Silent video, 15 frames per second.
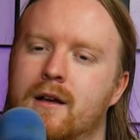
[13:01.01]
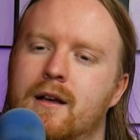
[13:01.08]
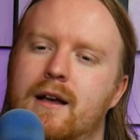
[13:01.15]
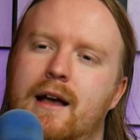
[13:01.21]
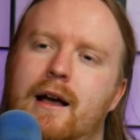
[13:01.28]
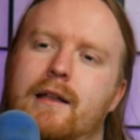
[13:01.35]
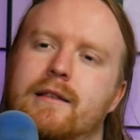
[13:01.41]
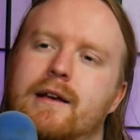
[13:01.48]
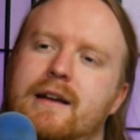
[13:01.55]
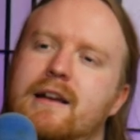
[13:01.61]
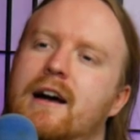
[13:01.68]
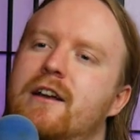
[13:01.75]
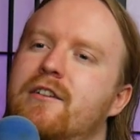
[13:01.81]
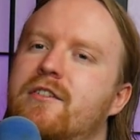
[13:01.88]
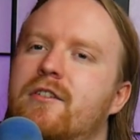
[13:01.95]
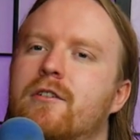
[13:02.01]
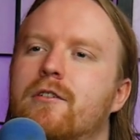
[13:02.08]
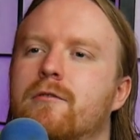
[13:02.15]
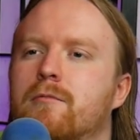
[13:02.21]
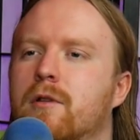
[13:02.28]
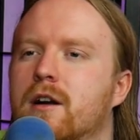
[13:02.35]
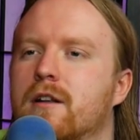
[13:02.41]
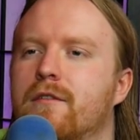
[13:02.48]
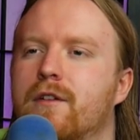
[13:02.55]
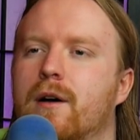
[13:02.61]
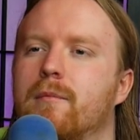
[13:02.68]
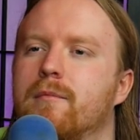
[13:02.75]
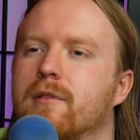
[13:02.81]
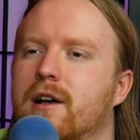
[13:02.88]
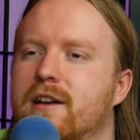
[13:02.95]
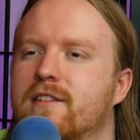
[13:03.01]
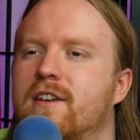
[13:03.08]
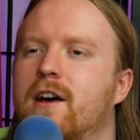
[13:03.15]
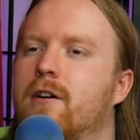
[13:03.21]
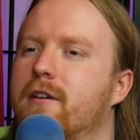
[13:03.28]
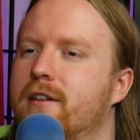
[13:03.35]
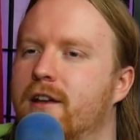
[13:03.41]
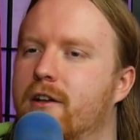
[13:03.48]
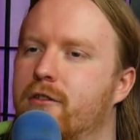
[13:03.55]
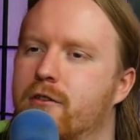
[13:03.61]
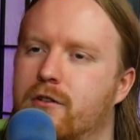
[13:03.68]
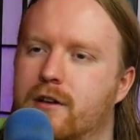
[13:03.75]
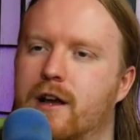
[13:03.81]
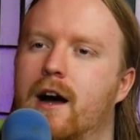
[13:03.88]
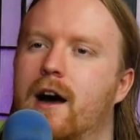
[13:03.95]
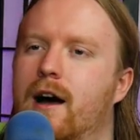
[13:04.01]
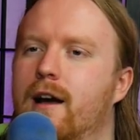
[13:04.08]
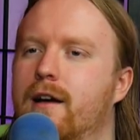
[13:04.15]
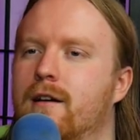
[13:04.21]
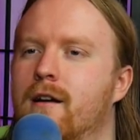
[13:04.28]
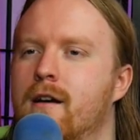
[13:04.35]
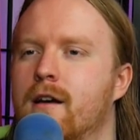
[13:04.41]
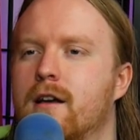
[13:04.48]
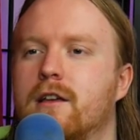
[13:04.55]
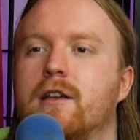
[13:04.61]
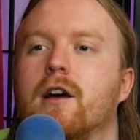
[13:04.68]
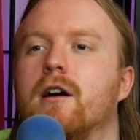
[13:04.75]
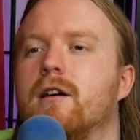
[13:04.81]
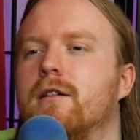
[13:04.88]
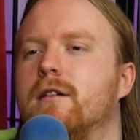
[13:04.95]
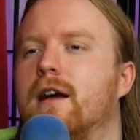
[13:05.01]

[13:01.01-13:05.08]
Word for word: Yeah, and like I just heard one of them like tell another guy yeah,